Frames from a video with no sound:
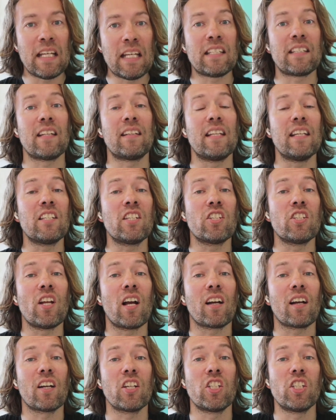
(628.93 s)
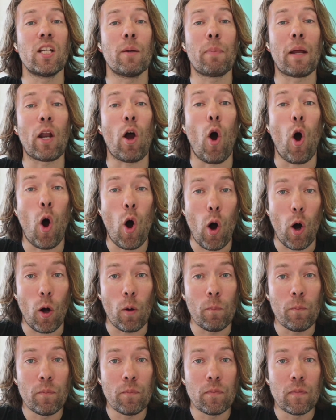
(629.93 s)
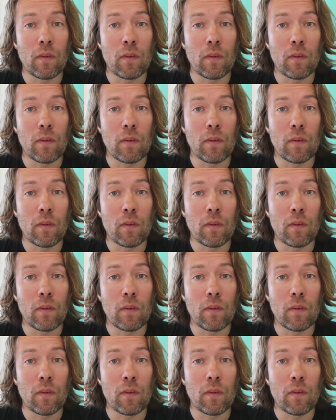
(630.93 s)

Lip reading: is that this is not going to ship at all.